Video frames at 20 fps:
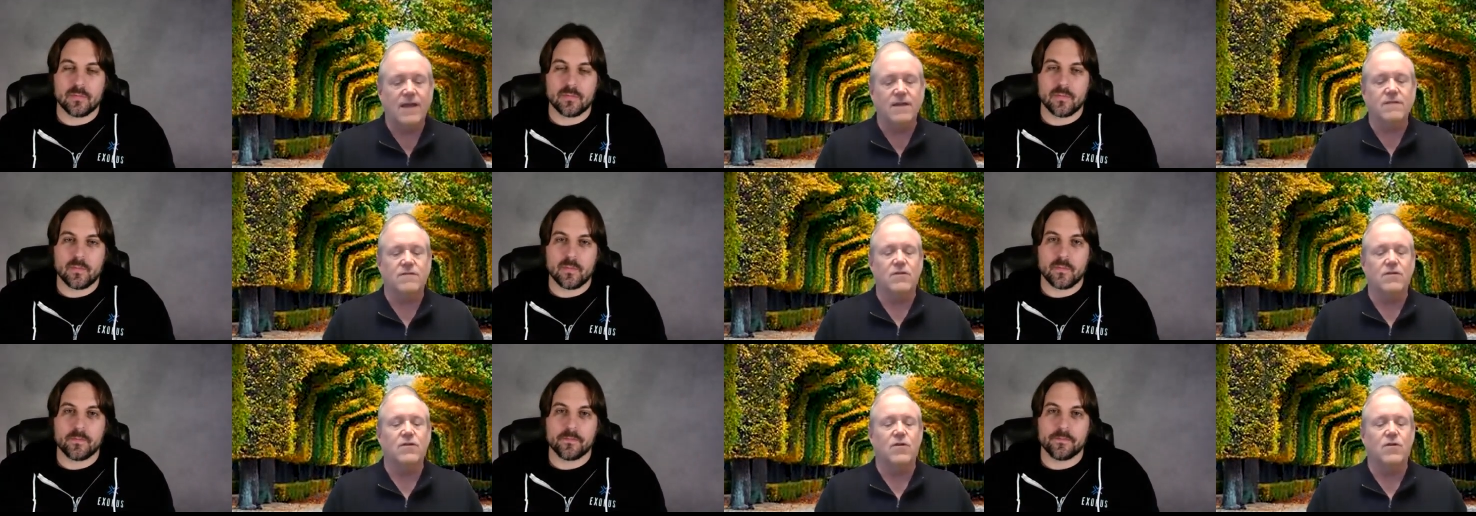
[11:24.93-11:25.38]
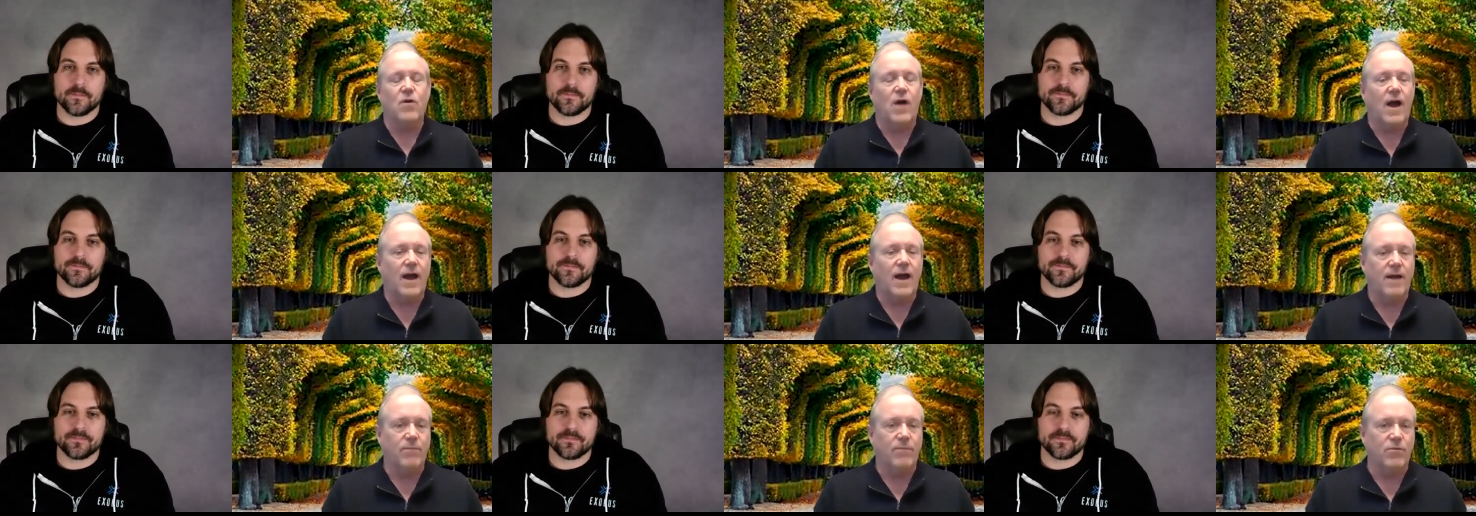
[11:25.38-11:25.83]
Speaker 1: I think it's going to
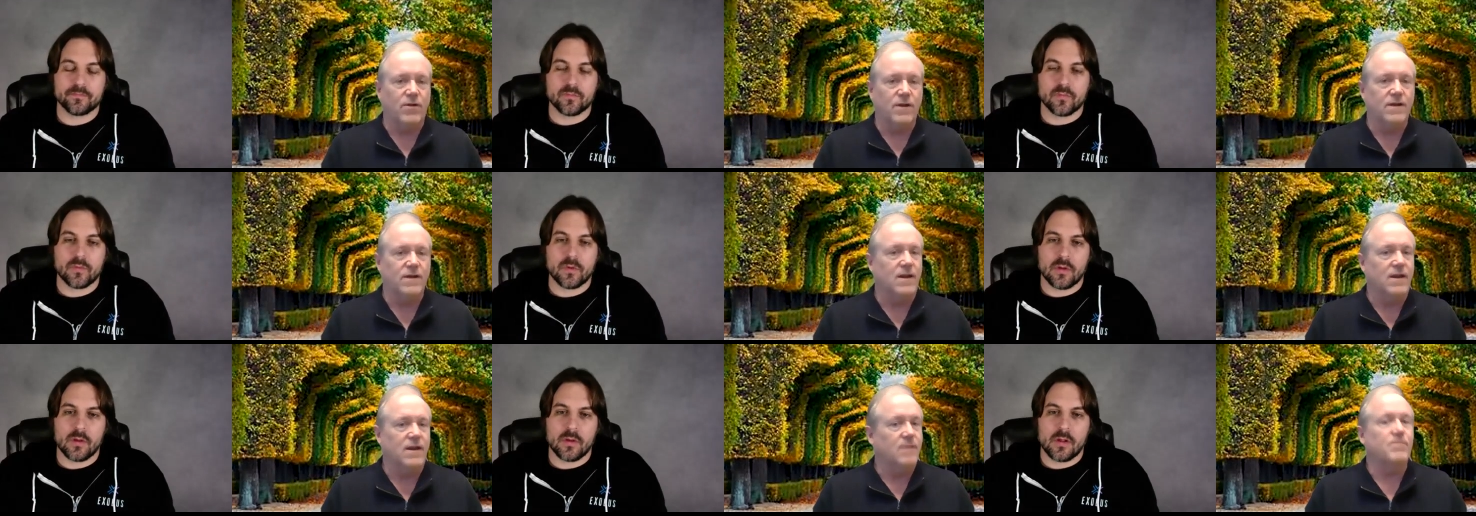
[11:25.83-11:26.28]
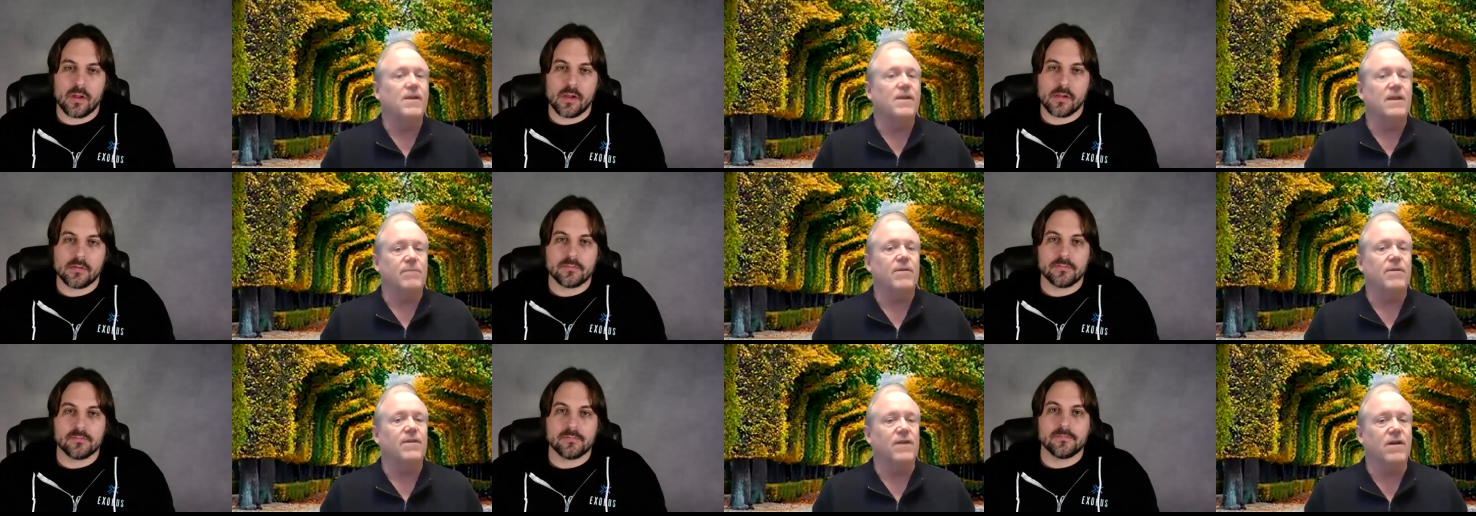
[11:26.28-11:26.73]
go hybrid
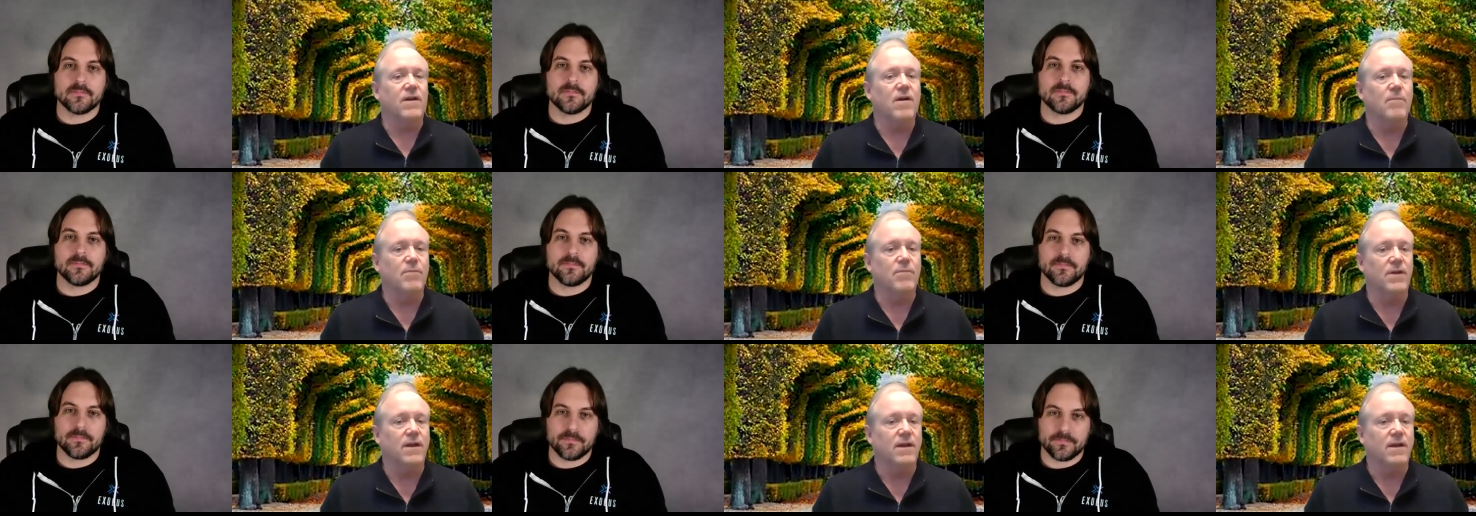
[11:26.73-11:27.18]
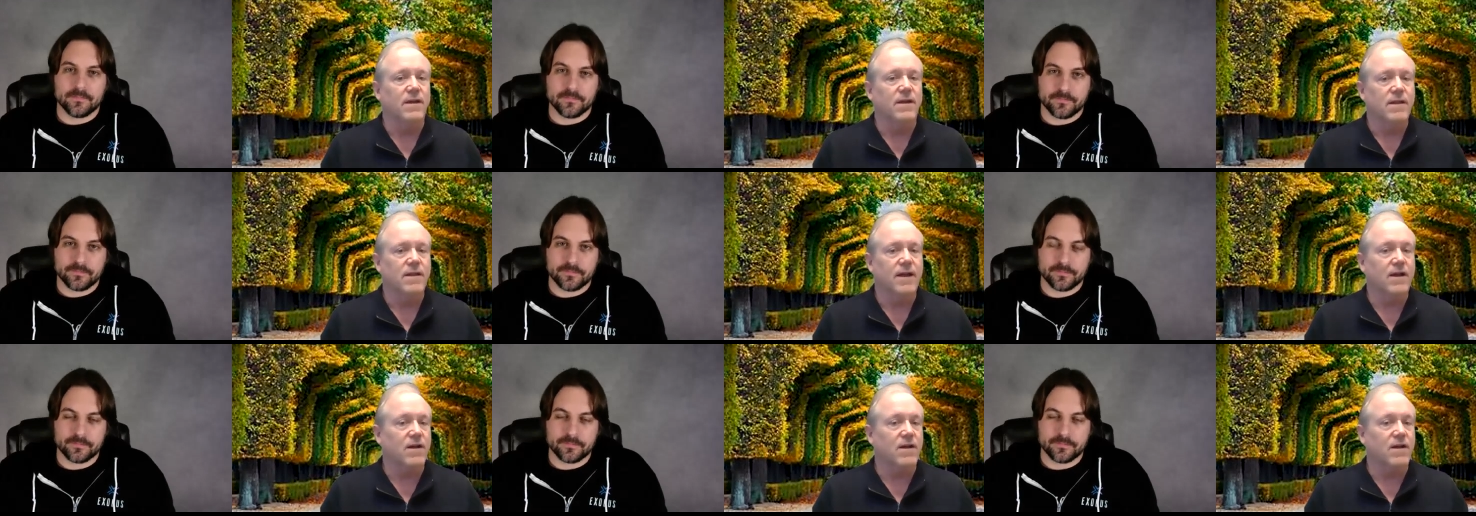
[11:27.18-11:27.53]
depending upon the company.